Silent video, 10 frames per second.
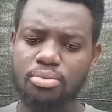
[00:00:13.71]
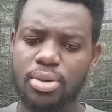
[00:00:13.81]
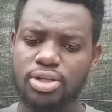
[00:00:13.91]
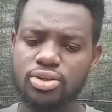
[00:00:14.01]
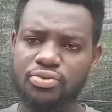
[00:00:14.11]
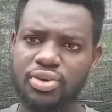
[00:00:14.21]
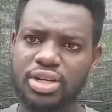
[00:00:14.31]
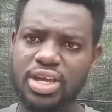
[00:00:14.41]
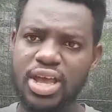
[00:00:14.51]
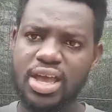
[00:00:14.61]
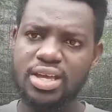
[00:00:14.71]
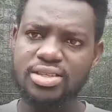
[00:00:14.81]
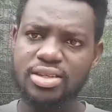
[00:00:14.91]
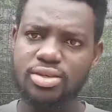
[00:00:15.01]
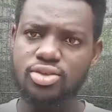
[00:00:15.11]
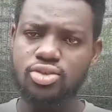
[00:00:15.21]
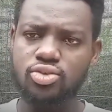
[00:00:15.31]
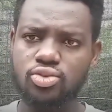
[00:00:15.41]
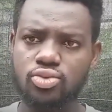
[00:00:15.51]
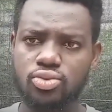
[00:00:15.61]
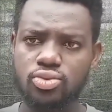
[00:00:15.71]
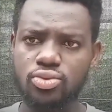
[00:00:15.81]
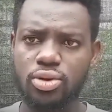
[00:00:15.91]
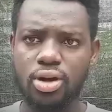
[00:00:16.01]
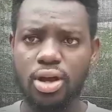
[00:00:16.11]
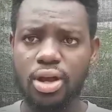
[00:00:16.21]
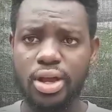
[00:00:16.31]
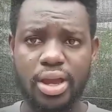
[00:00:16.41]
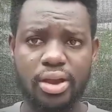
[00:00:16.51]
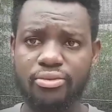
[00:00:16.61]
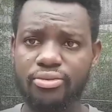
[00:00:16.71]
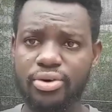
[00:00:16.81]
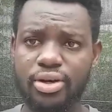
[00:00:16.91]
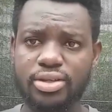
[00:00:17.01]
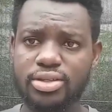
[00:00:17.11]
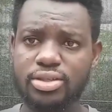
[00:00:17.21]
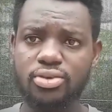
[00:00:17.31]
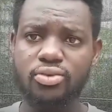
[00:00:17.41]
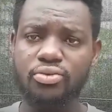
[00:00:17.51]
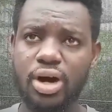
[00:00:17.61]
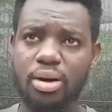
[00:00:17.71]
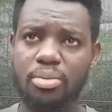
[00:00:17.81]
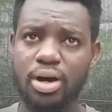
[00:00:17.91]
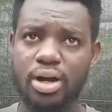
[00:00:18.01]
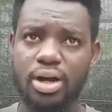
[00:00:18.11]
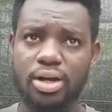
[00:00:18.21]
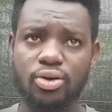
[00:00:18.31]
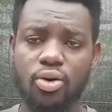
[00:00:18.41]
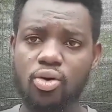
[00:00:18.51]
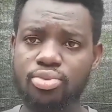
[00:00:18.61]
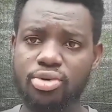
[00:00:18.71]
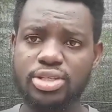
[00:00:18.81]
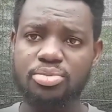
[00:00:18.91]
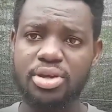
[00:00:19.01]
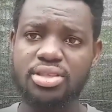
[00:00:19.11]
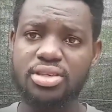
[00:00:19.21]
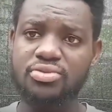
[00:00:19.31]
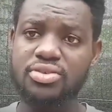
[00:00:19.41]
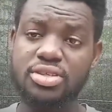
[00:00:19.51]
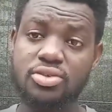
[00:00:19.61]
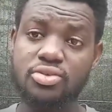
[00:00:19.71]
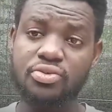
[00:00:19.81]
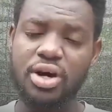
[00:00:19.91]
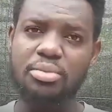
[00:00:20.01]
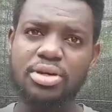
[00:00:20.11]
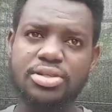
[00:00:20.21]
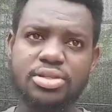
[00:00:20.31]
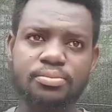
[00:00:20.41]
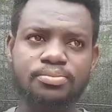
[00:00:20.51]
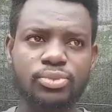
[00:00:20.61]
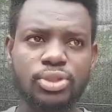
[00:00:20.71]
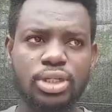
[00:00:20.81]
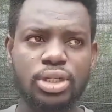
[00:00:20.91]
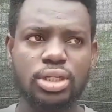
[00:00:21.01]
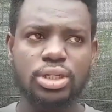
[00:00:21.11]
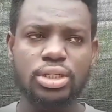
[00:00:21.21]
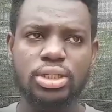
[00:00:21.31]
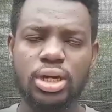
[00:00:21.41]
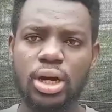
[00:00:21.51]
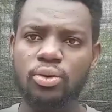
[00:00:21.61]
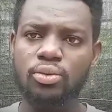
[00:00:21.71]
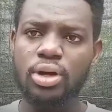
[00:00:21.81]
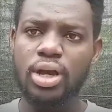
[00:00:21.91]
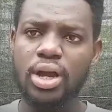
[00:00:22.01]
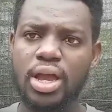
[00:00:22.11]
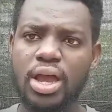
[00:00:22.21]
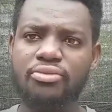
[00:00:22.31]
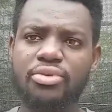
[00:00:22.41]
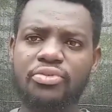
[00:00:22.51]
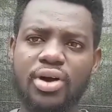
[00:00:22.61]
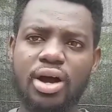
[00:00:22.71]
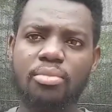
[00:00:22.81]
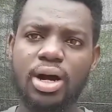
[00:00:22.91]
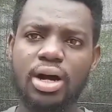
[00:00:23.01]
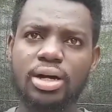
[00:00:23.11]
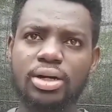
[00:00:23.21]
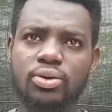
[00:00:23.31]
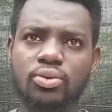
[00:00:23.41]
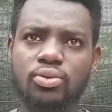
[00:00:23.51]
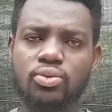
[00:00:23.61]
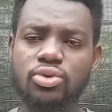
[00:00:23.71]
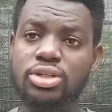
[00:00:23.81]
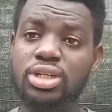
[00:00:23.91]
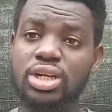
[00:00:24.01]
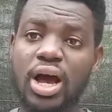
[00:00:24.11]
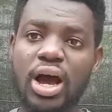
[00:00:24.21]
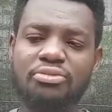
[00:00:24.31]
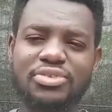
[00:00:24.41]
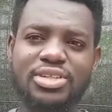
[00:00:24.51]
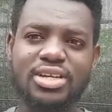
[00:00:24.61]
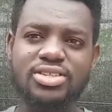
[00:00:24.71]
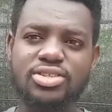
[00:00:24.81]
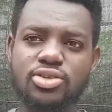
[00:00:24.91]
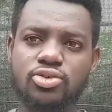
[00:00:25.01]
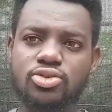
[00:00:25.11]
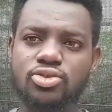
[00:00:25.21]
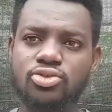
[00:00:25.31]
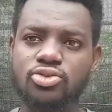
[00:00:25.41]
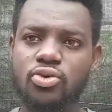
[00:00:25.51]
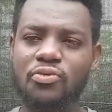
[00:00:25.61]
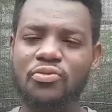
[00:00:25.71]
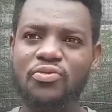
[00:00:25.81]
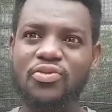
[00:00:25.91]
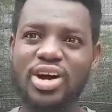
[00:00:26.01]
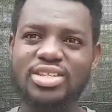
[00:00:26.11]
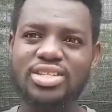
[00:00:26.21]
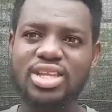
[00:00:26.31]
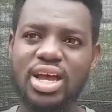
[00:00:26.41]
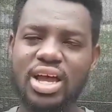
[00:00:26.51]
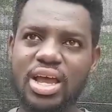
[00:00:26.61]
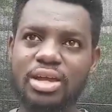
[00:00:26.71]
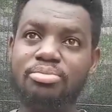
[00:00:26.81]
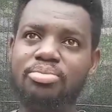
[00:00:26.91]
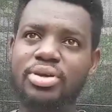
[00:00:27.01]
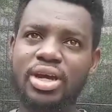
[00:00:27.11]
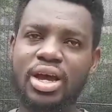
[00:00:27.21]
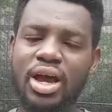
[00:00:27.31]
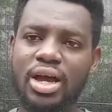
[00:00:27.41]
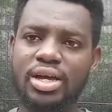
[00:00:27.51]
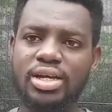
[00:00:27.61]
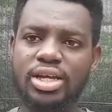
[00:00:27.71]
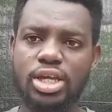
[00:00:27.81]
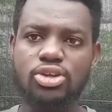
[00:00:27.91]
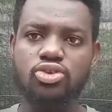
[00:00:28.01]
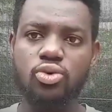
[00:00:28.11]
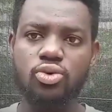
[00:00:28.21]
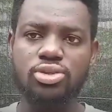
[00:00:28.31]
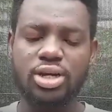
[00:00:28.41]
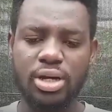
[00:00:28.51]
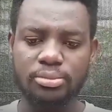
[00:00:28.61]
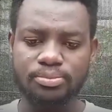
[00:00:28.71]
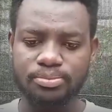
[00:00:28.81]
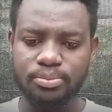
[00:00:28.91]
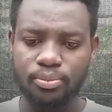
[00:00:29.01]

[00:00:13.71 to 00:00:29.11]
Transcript: much of an essence to every snail farmer and all prospective snail farmers. Now, every farmer would love their snails to grow faster and bigger in no time.